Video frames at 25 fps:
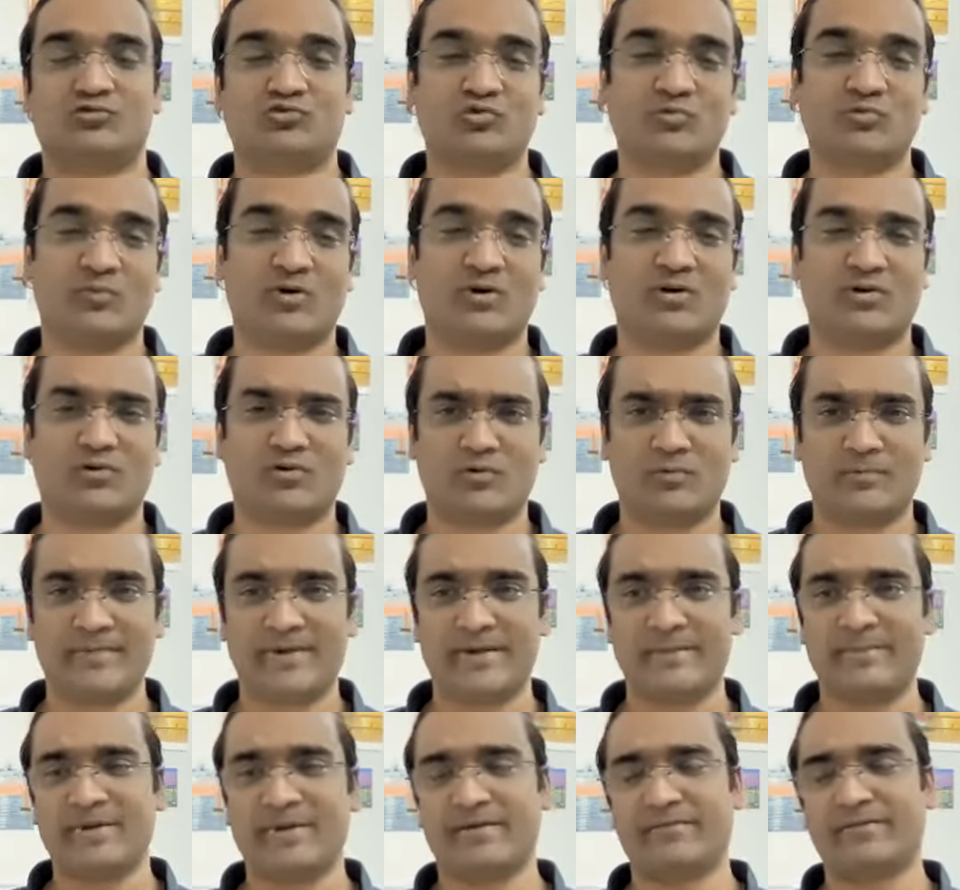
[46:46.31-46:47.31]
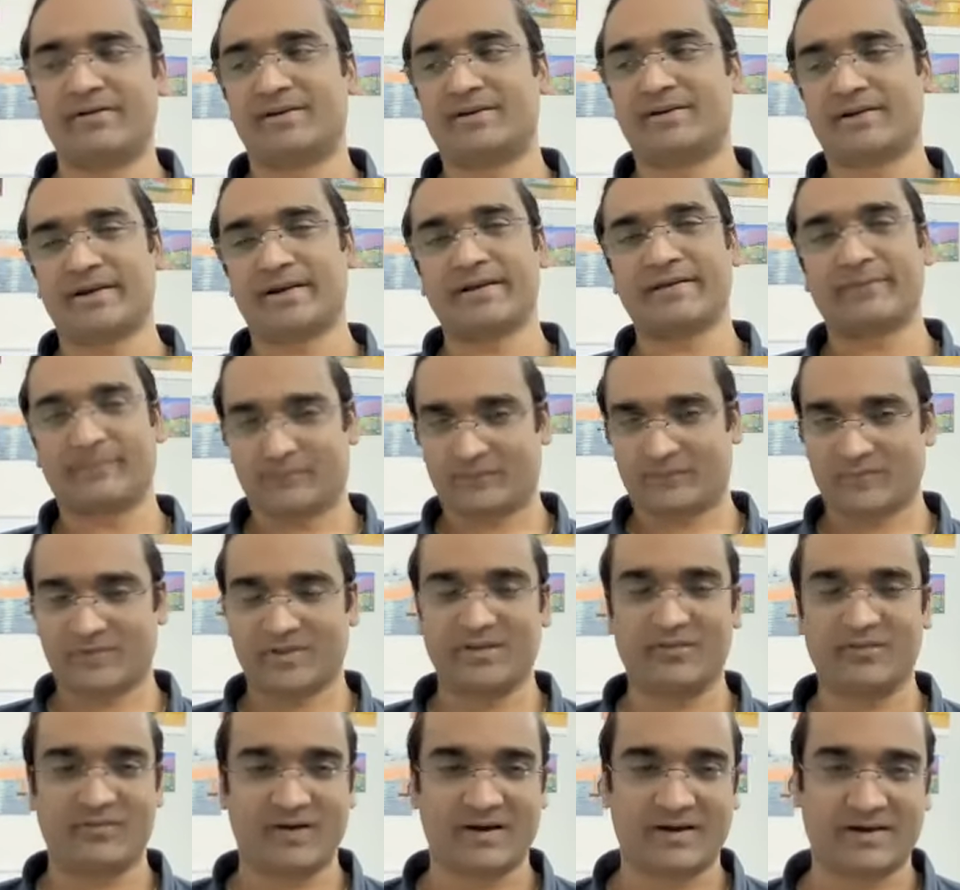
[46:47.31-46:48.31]
Tomorrow, maybe I will try.
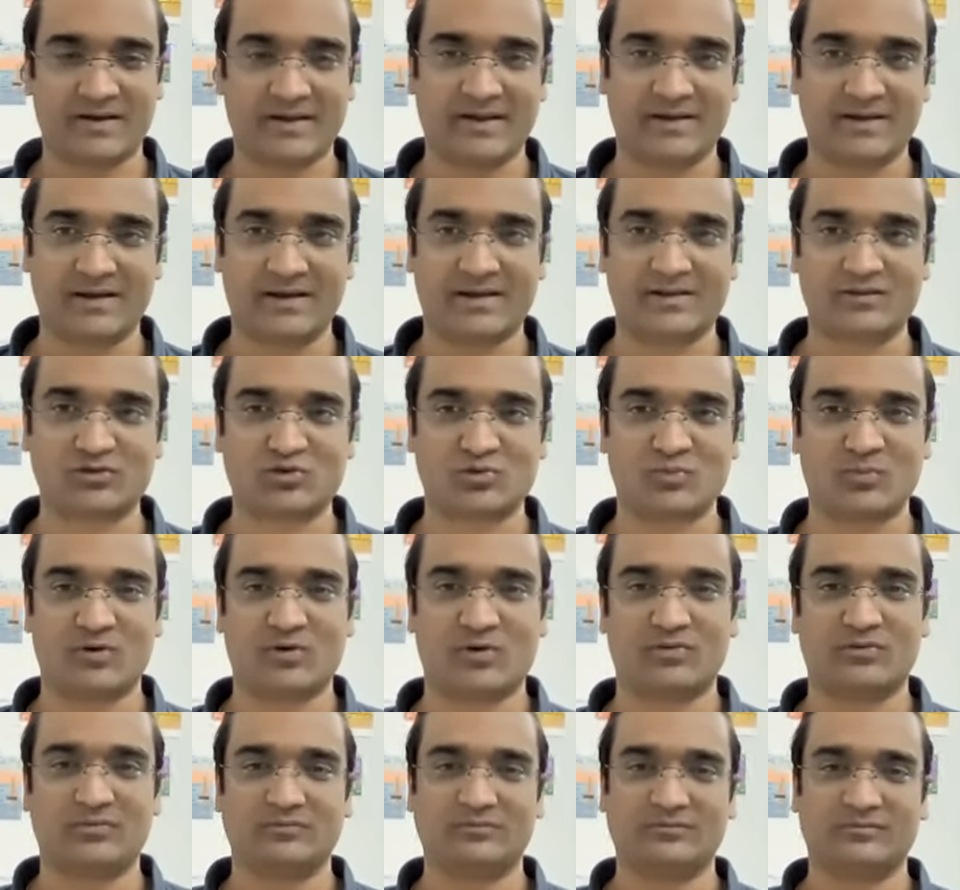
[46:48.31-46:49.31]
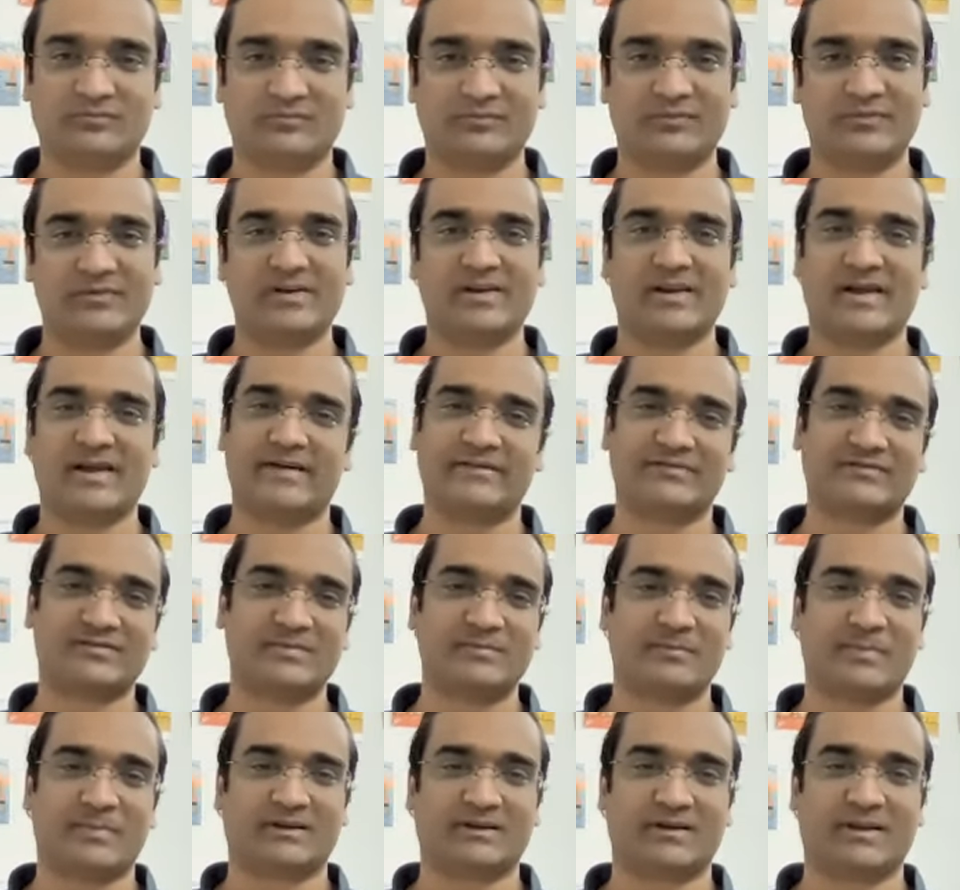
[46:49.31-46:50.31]
If I take class tomorrow, we'll have
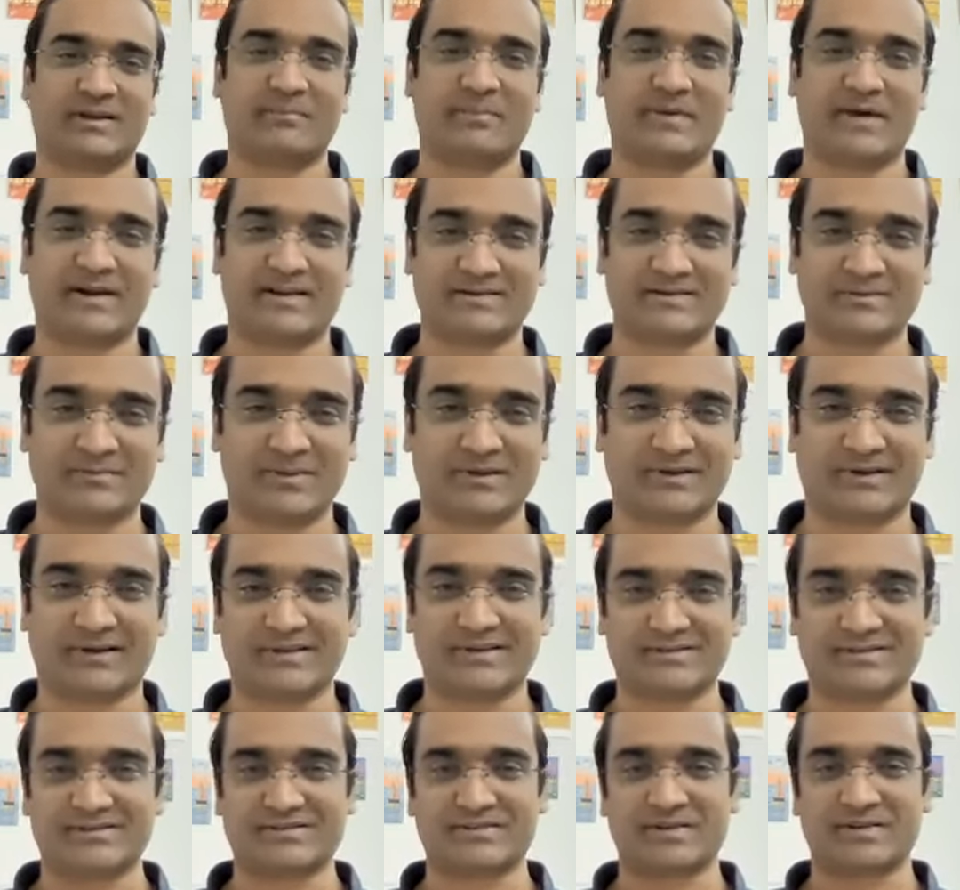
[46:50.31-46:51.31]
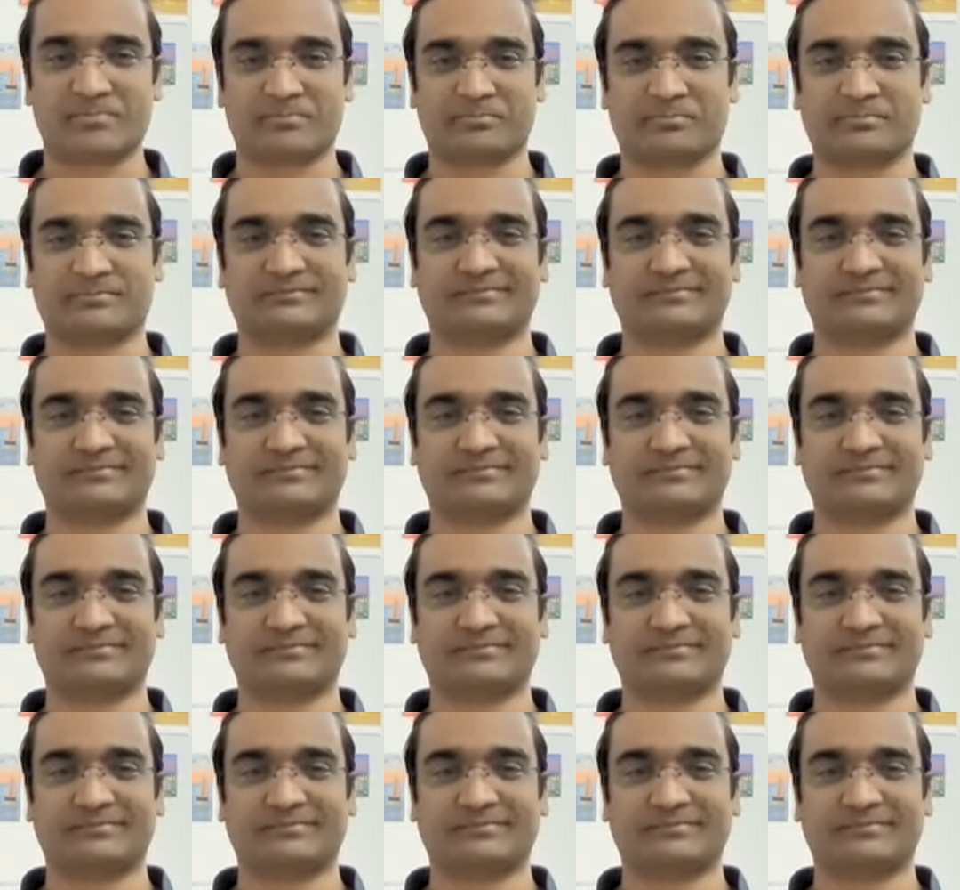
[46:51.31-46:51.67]
sympathetic parasympathetic system.